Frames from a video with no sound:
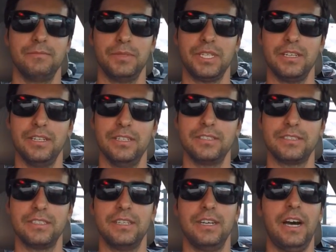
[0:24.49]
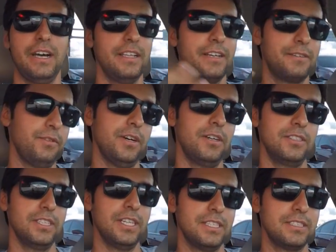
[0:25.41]
because I like fighter
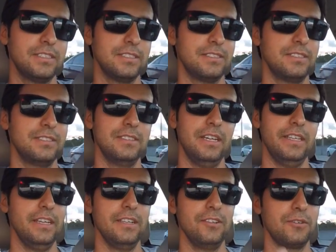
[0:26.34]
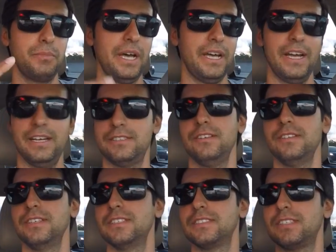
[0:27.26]
jets and they look badass on
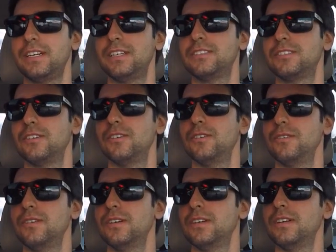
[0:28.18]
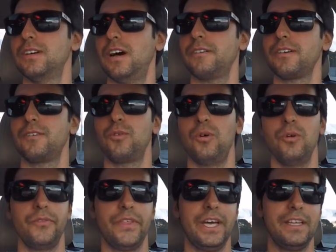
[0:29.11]
the inside, so I'm going to roll
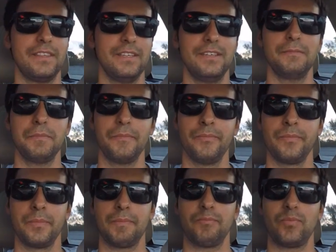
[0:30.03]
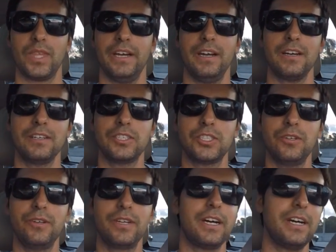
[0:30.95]
with that theme. And I'm going to show
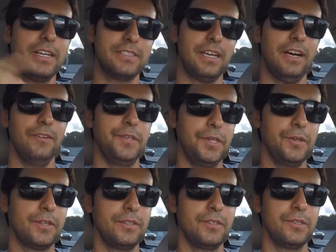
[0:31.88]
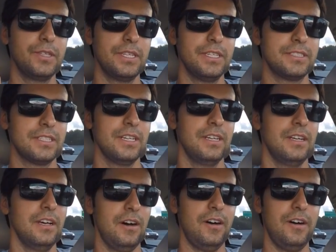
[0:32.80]
you guys how you can do this
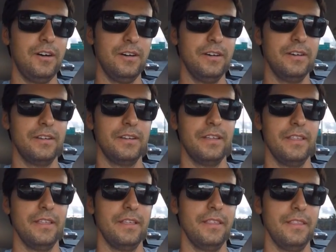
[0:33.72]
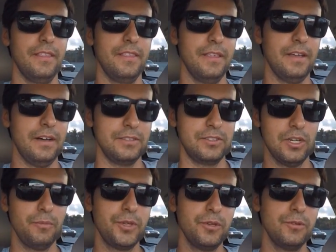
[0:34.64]
on a
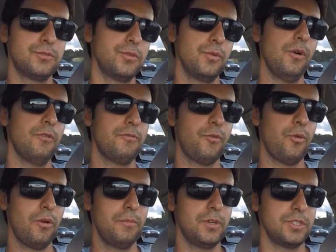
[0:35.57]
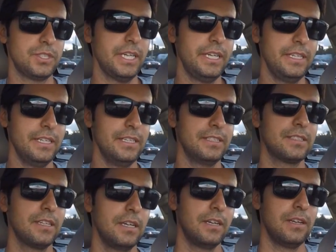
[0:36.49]
W204 Mercedes.
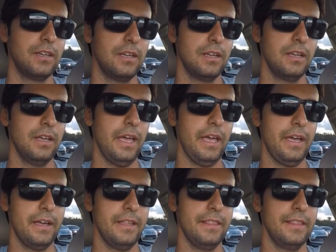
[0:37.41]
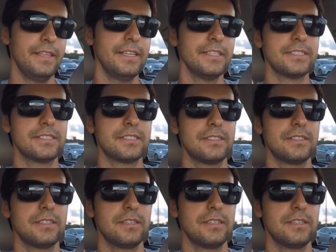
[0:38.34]
And this